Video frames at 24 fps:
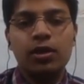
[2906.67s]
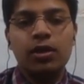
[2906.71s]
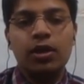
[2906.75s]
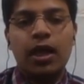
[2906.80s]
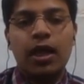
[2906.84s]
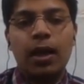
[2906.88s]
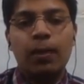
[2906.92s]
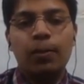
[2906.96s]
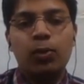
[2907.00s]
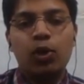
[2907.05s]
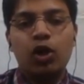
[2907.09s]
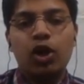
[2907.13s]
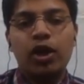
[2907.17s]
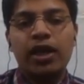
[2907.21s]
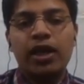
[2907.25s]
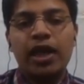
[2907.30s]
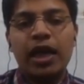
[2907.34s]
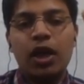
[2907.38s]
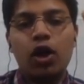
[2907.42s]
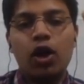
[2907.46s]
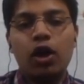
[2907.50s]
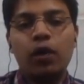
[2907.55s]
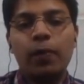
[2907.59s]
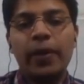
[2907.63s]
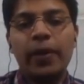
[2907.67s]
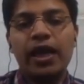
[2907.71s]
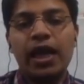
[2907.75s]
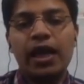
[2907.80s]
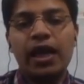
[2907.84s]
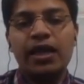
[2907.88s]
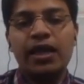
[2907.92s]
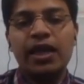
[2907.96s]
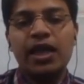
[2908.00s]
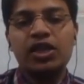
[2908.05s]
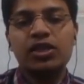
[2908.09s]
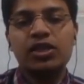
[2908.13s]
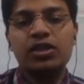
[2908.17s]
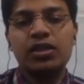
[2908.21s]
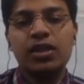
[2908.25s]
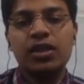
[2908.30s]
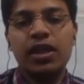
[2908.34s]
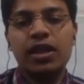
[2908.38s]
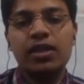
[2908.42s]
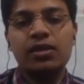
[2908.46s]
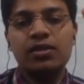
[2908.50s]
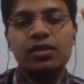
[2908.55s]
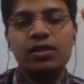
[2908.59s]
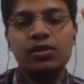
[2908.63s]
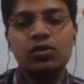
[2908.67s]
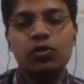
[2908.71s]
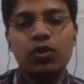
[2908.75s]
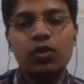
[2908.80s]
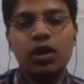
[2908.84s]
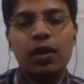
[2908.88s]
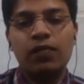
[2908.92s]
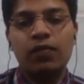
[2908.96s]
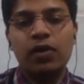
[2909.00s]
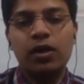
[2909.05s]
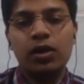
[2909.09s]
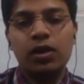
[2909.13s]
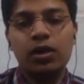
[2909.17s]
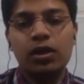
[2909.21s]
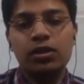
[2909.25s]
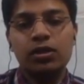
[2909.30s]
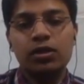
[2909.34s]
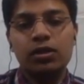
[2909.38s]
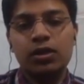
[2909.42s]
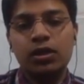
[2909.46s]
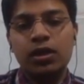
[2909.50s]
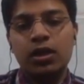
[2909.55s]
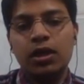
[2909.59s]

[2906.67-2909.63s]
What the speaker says: Employer cannot make allegations against his own workers.